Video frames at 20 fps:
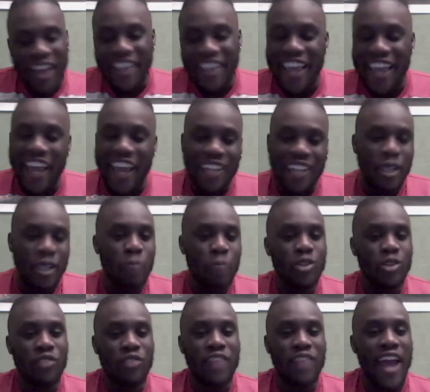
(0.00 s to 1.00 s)
yeah, in terms
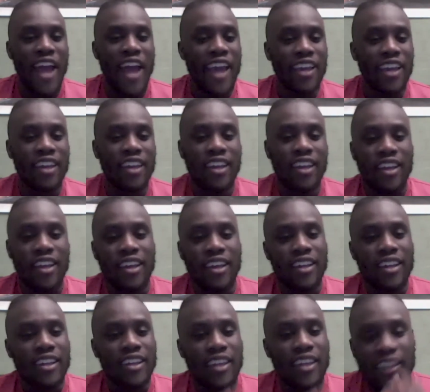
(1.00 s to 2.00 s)
of like,
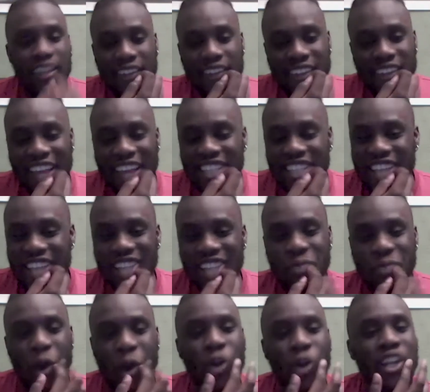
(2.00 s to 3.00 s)
that's my
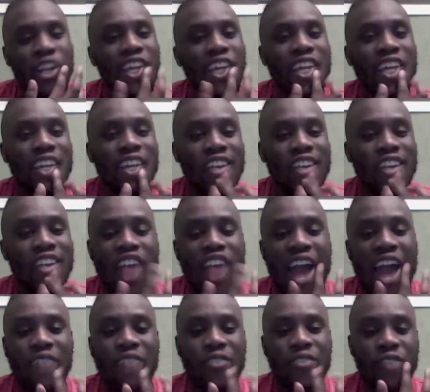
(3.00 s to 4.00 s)
only
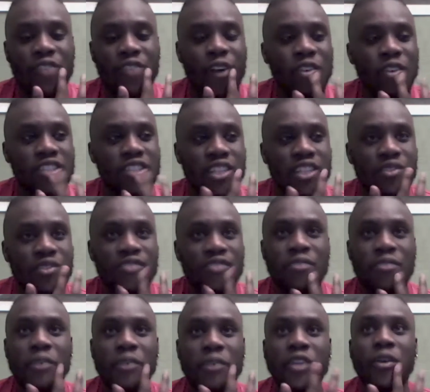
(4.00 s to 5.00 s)
gripe with obviously with
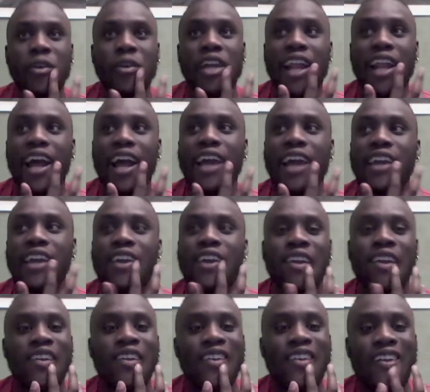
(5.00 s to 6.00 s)
Firmino, innit? Like.
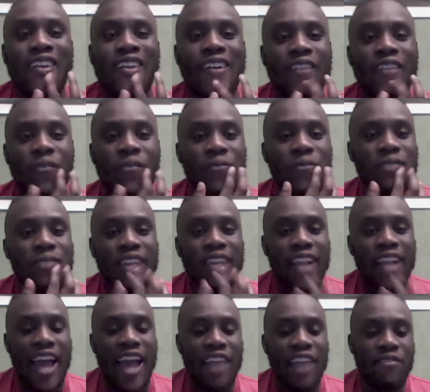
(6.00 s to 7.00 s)

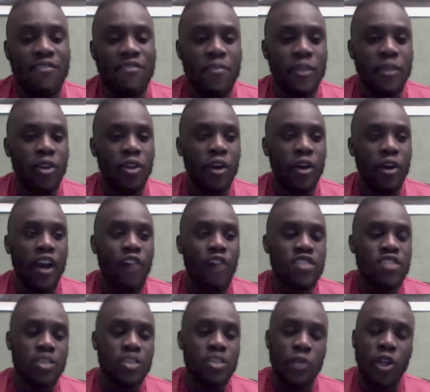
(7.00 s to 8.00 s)
Like, in Firmino,
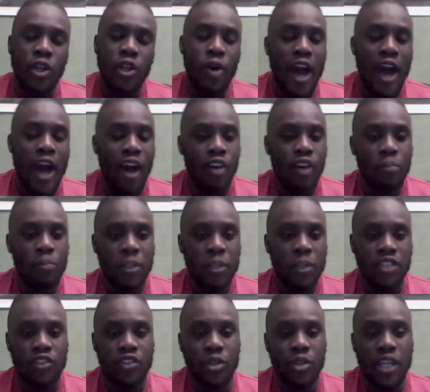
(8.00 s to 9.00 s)
obviously, we know how much of
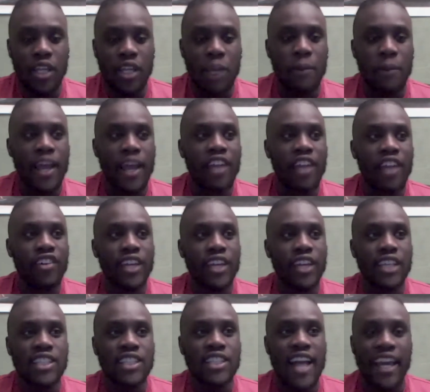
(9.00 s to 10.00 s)
a unique player he
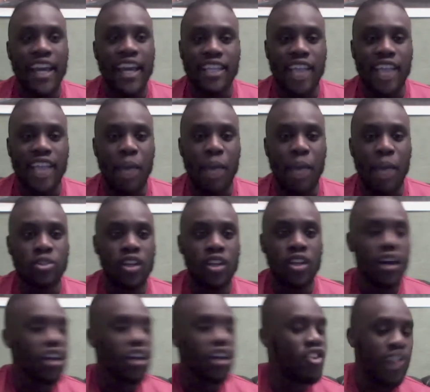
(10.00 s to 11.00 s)
is. Like, he's able
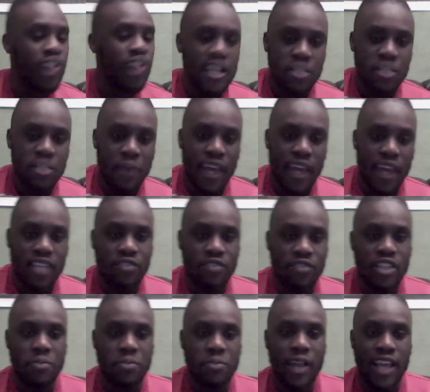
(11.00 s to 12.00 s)
to create space for
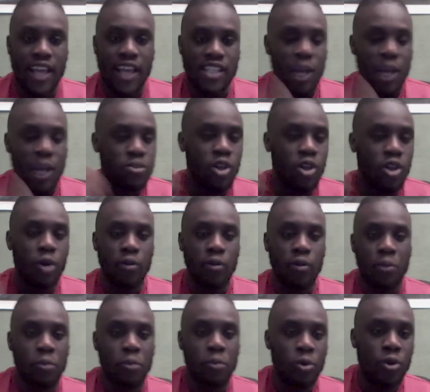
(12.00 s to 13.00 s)
his players. He's able to hold up the
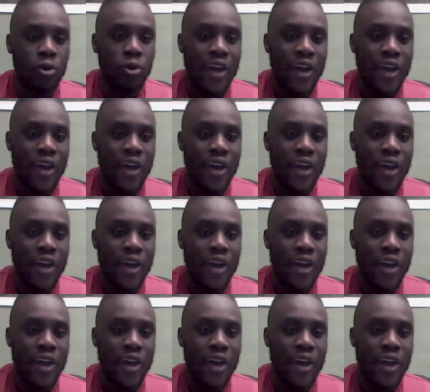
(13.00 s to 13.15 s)
ball.